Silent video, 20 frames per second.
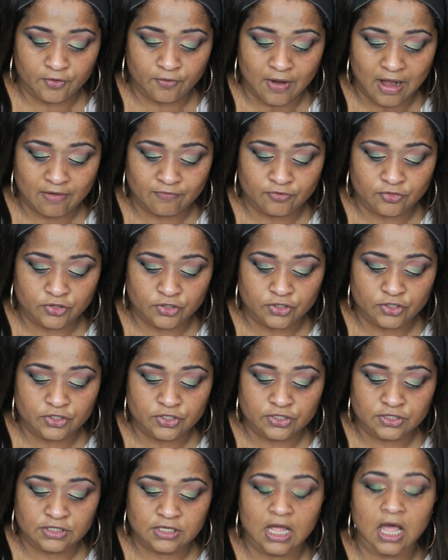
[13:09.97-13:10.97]

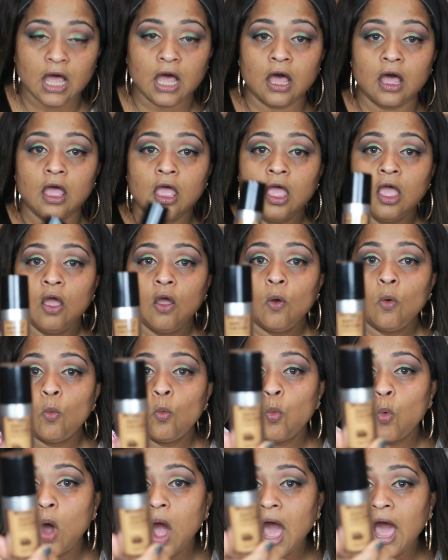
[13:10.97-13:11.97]
Forever's
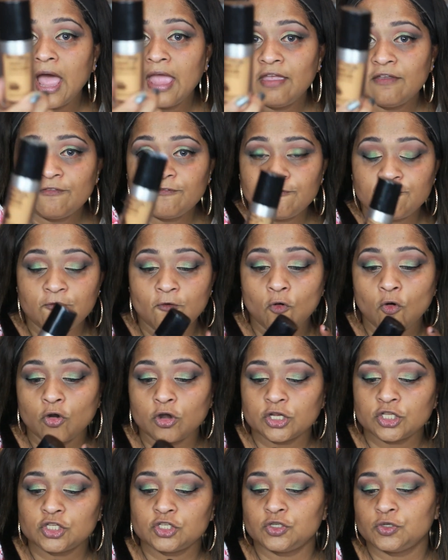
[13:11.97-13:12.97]

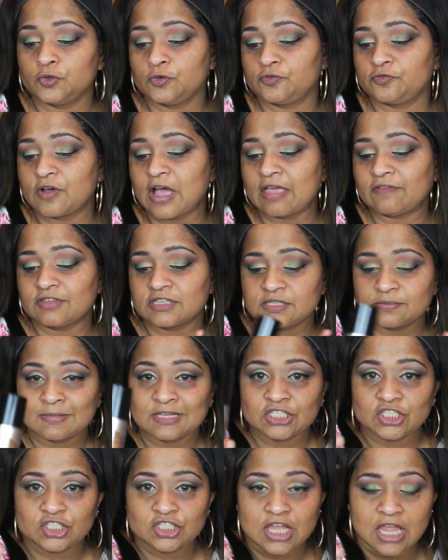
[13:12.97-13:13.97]
Y425 is
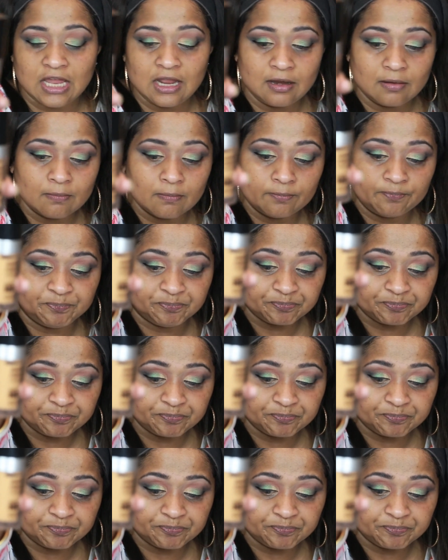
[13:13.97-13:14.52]
my shade.